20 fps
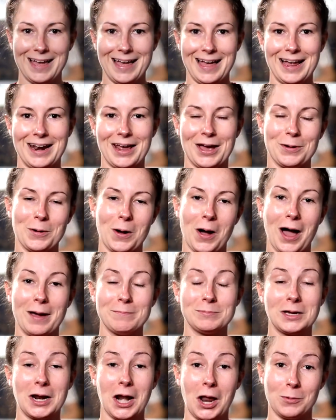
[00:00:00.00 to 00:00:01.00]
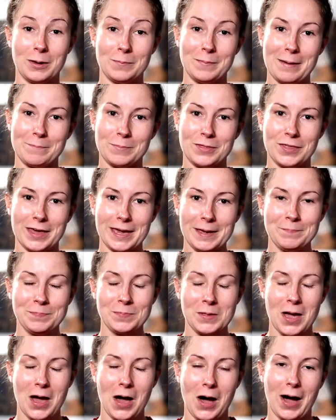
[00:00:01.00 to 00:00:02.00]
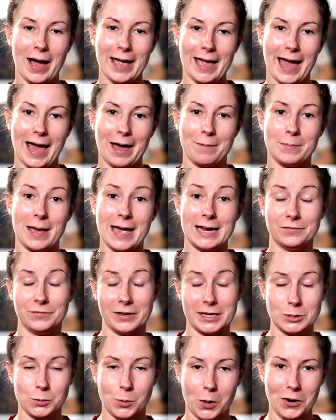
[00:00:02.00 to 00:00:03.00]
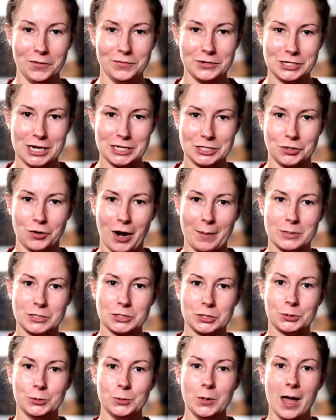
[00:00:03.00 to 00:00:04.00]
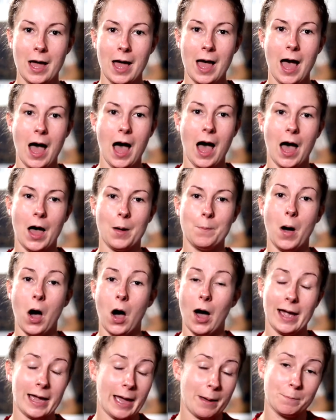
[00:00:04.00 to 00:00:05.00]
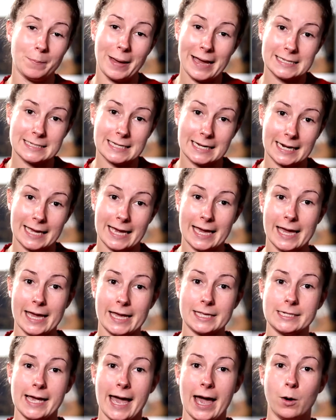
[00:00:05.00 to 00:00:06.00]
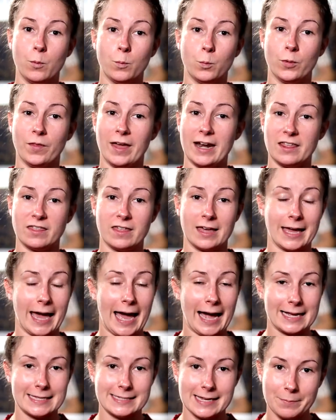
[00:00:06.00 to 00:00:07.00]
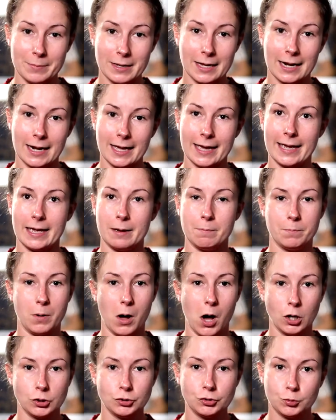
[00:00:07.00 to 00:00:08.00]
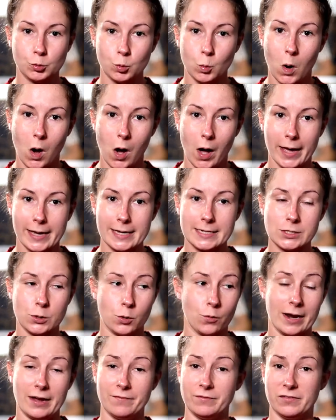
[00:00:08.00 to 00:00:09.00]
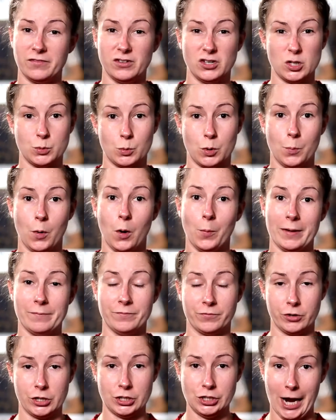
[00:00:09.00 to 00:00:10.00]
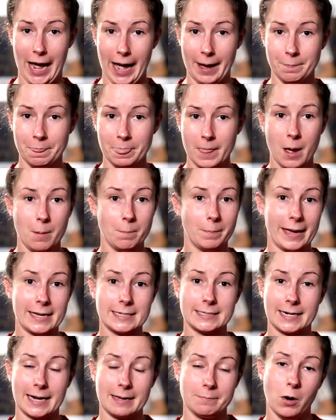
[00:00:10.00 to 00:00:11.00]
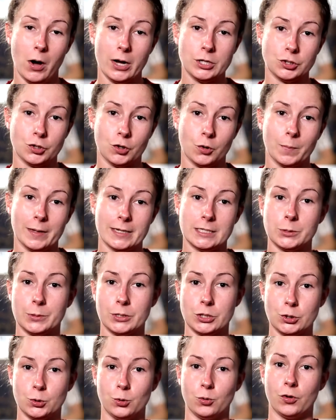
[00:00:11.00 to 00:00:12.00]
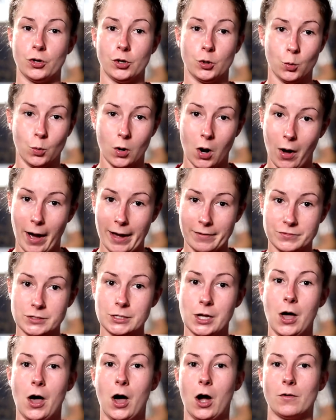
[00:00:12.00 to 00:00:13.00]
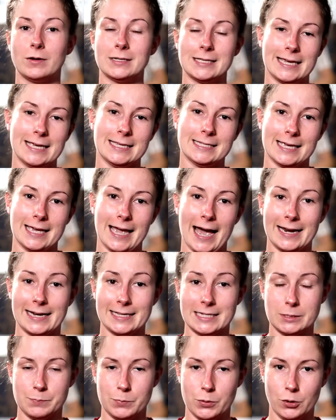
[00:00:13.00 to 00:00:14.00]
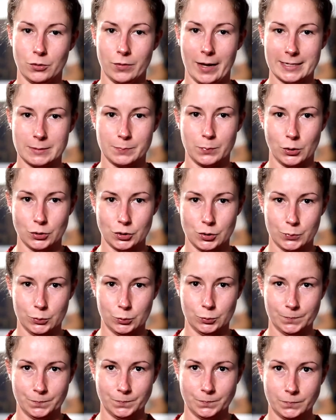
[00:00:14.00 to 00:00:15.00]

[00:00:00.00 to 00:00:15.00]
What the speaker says: Hello, I'm Chloe Pemberthy. I am head of year 12 at Chesham Grammar School. I am basically here to help with anything academically, pastoral wise, or even if you just want to pop in for a chat. Basically, my job is to ensure that your lives are as easy and as smooth as possible.